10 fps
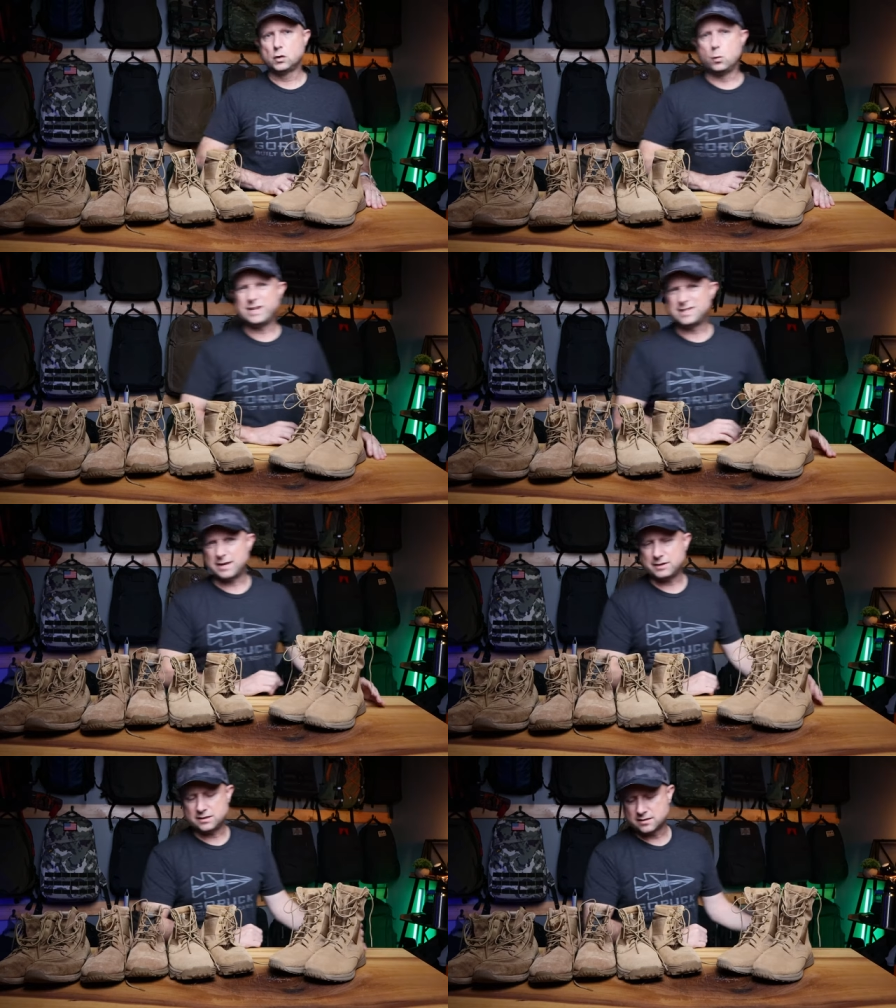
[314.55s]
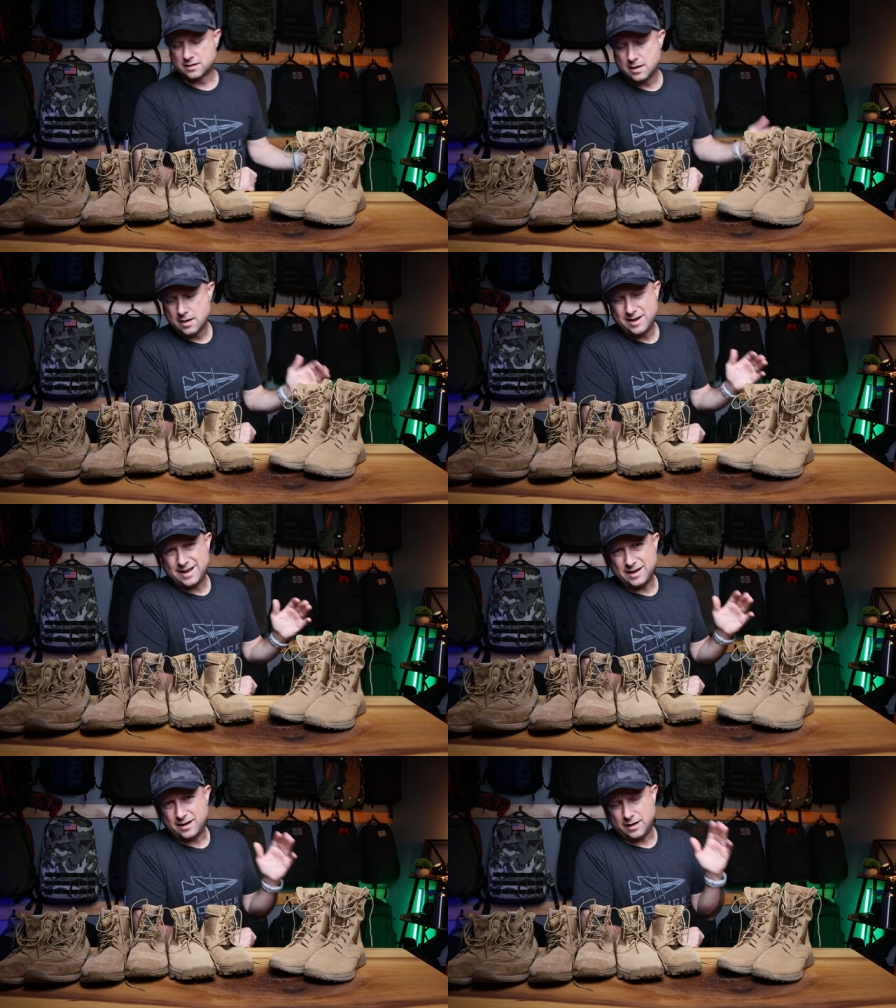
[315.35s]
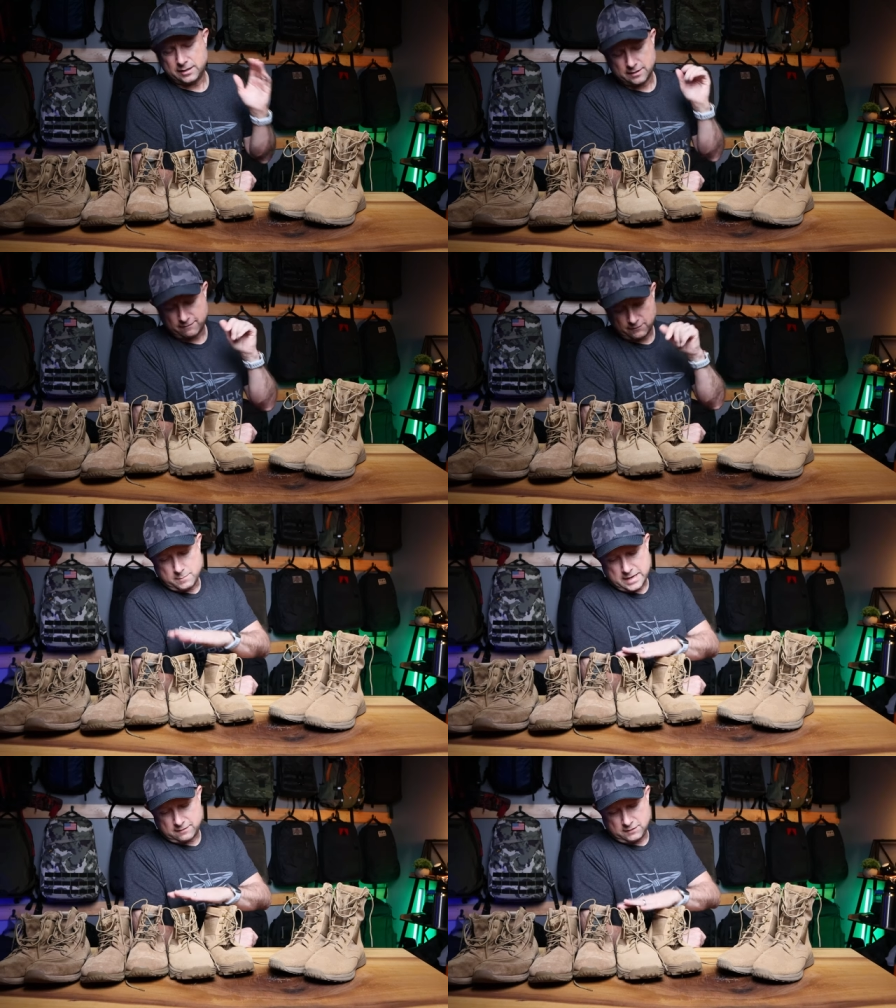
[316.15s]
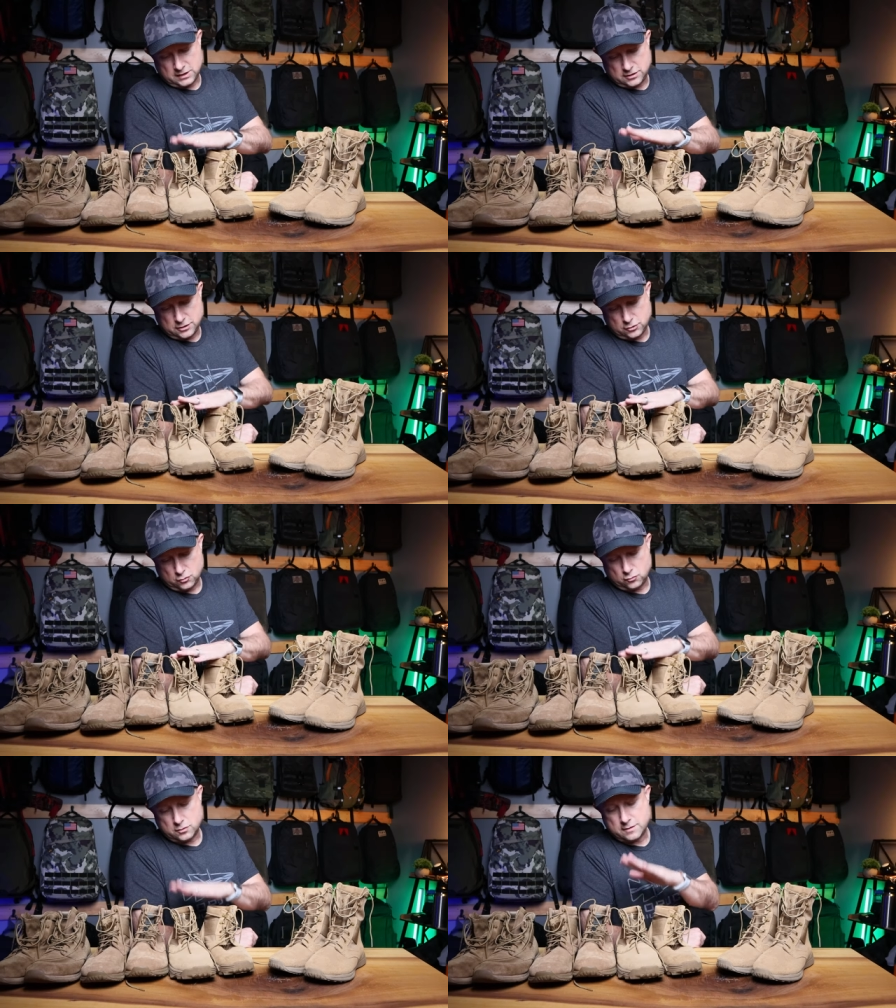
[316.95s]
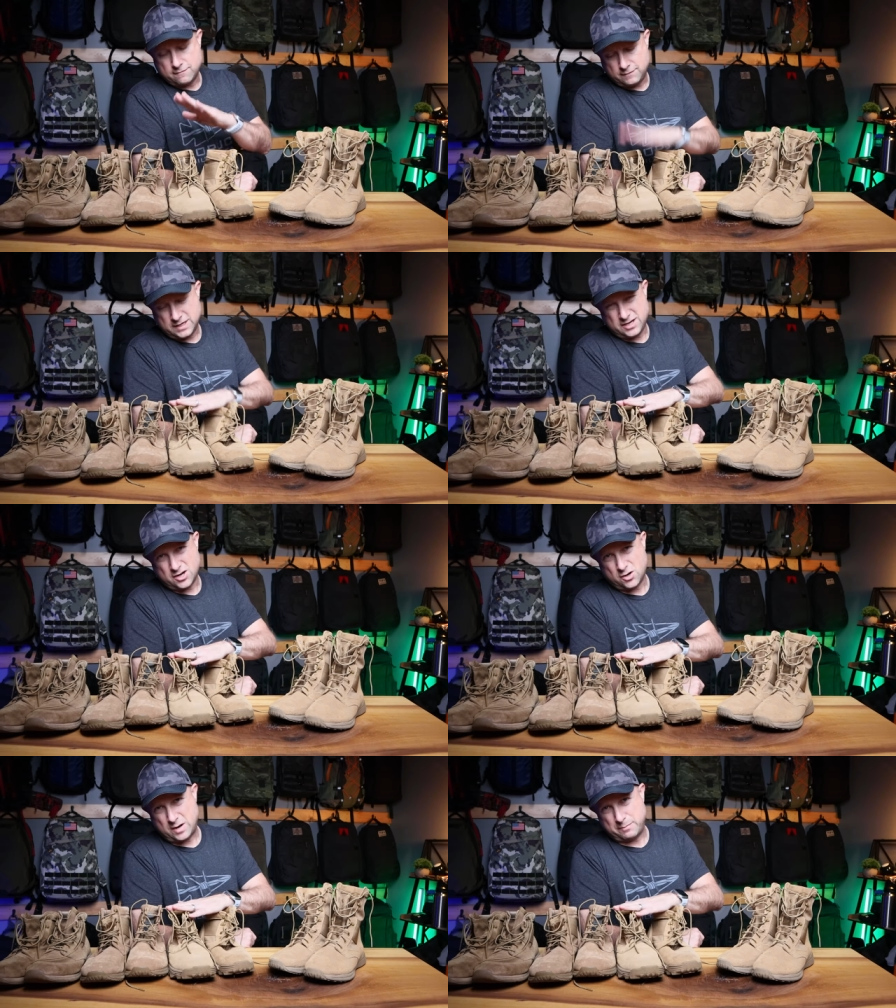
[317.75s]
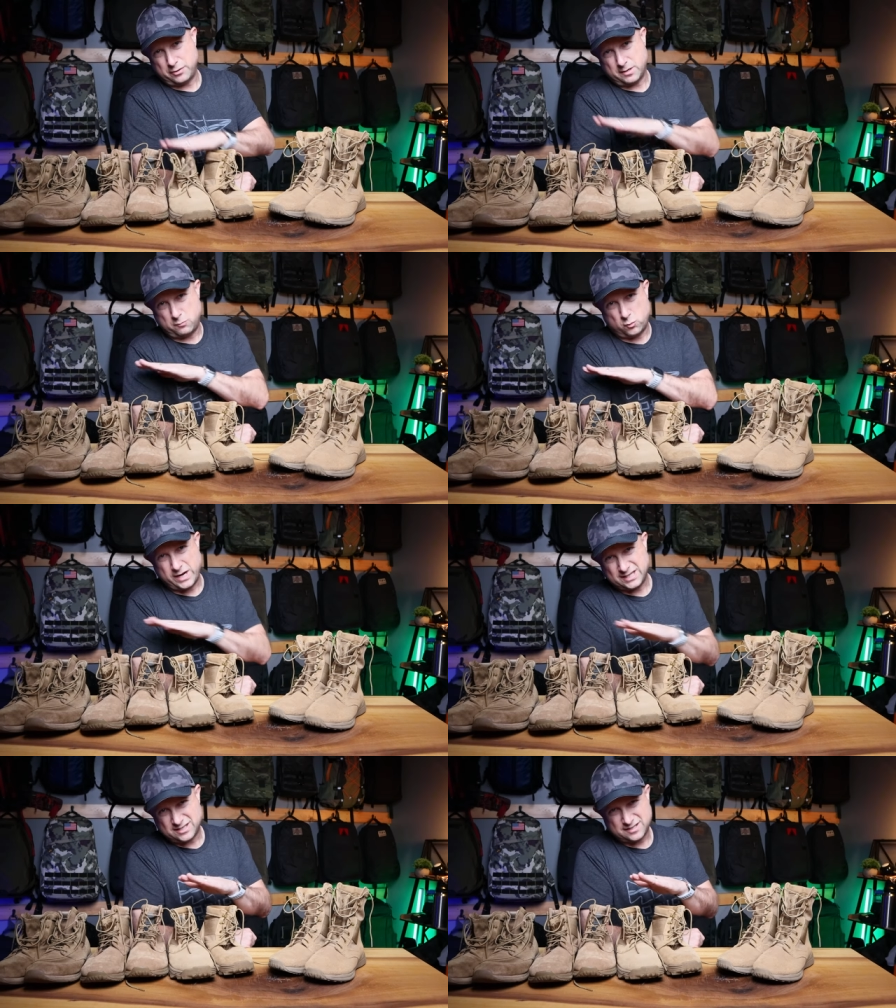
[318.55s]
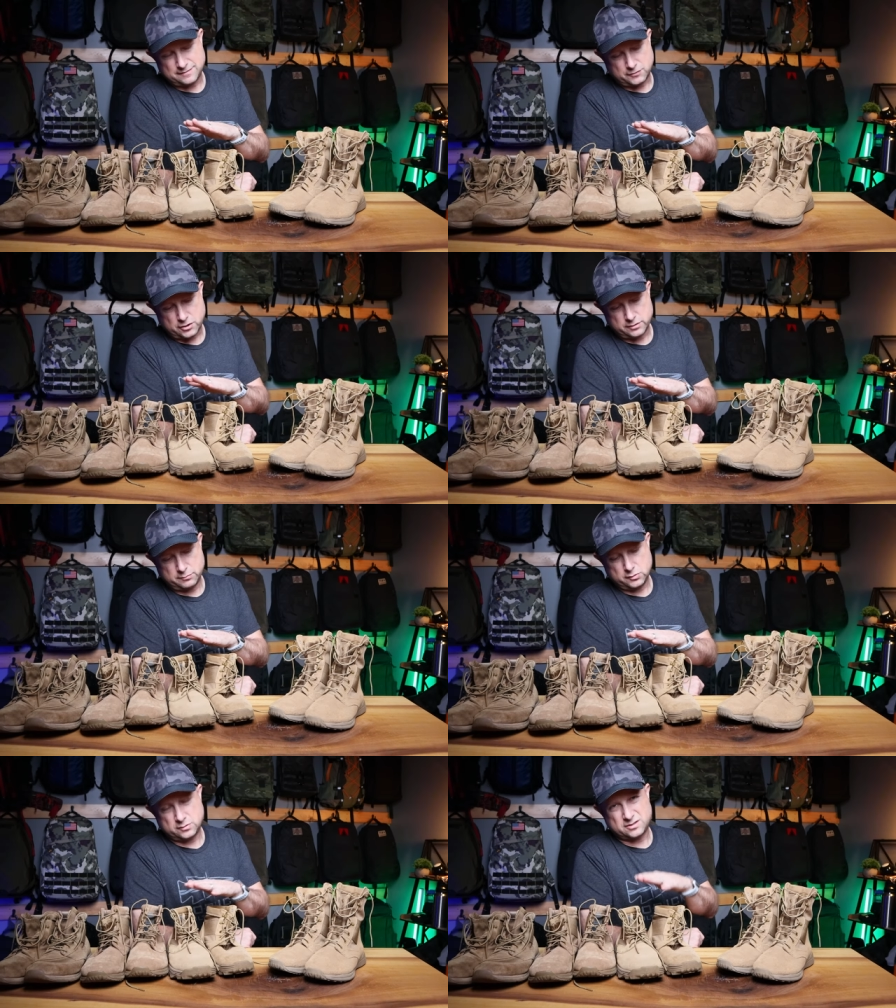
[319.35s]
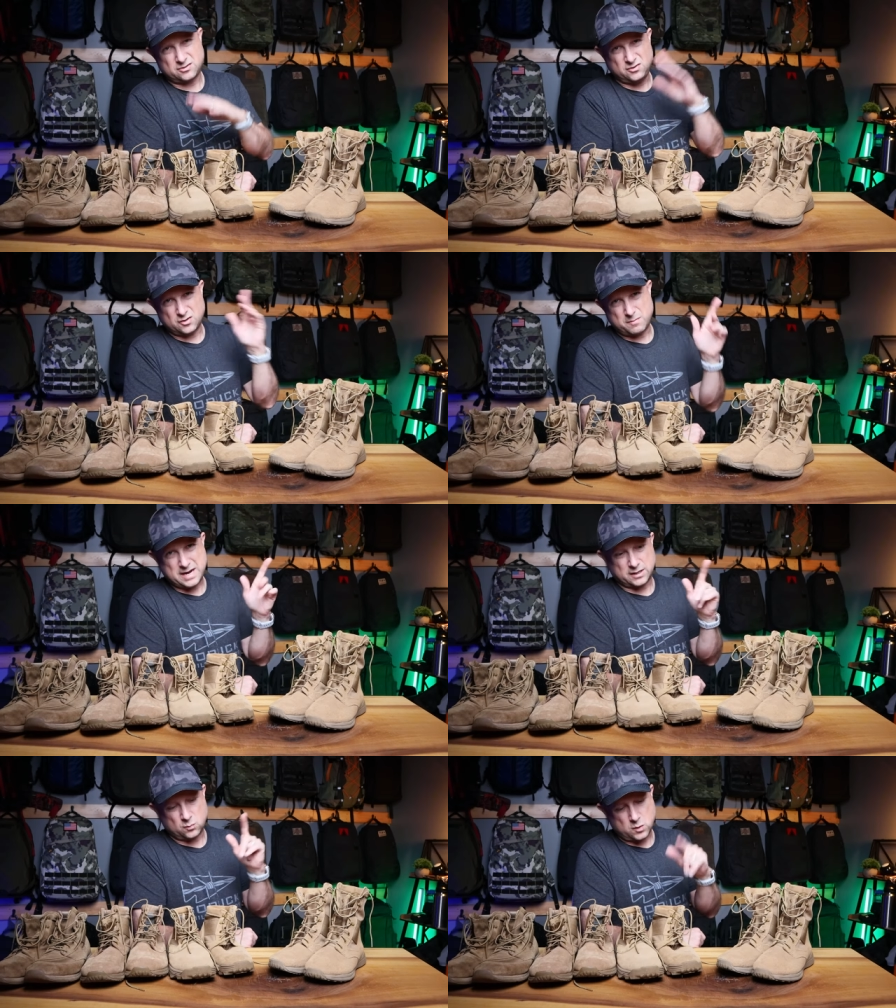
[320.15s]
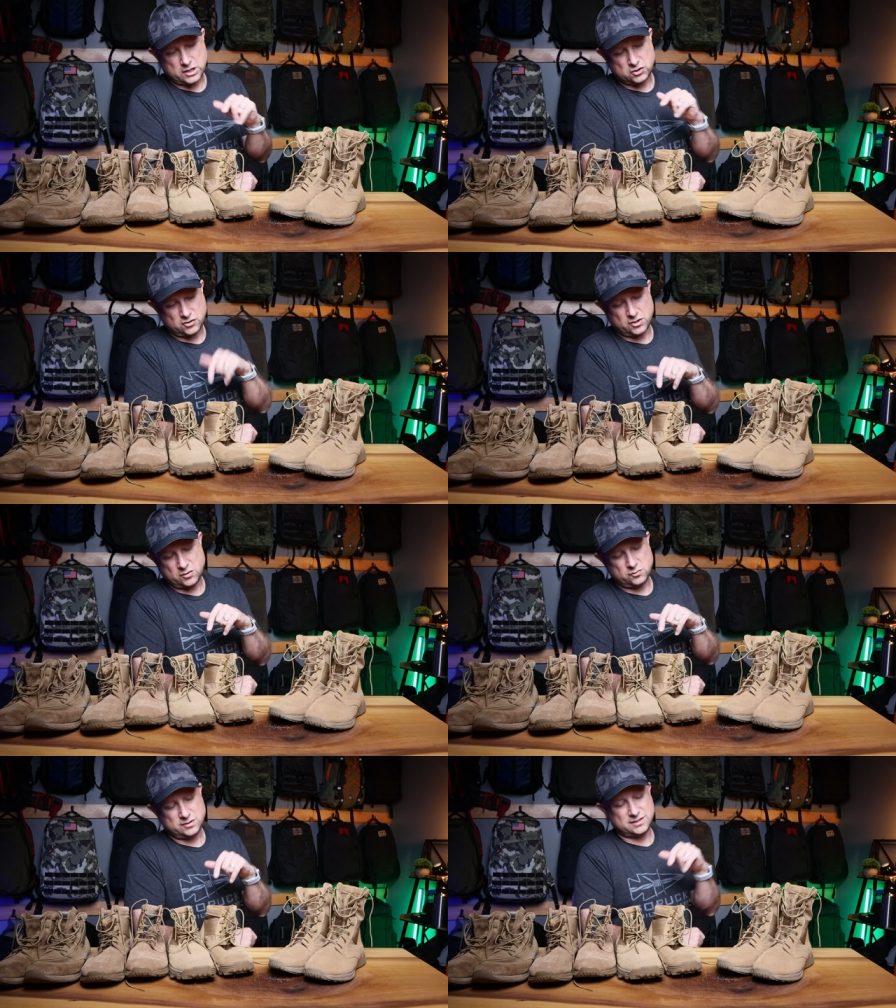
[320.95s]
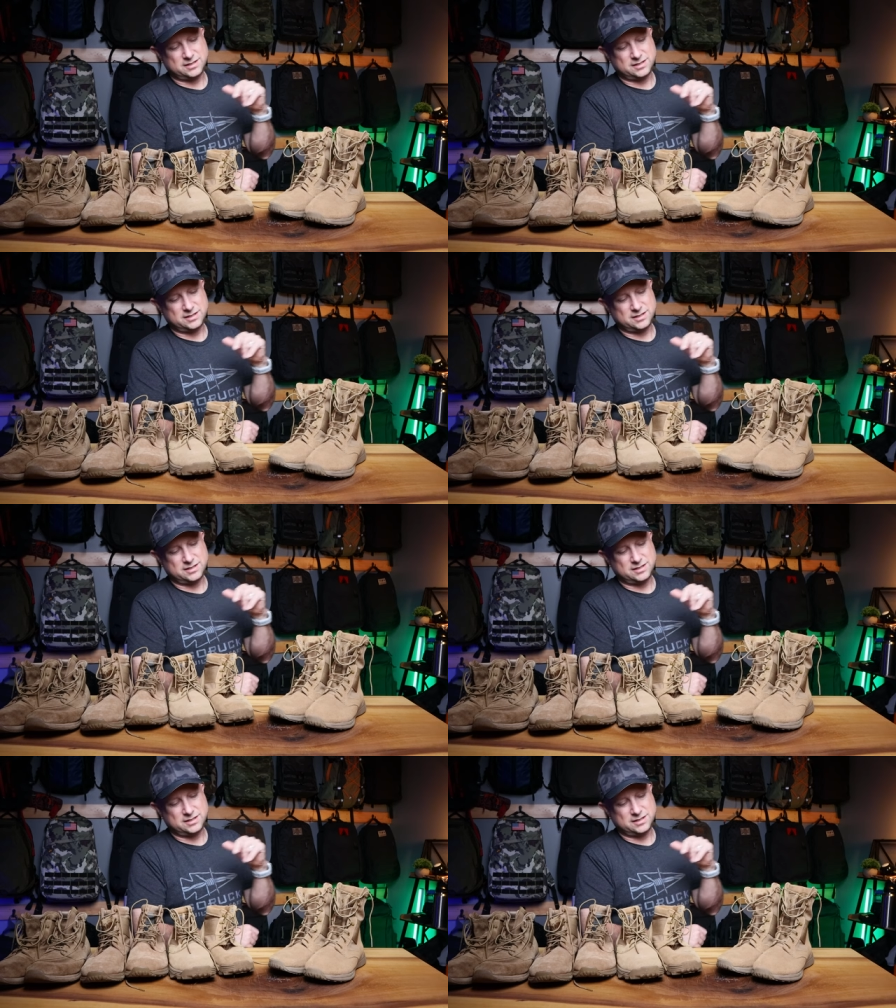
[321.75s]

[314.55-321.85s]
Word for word: Weight savings. Uh, in the Mac V2 video, I put up weights for all the boots, so you can go back and watch those.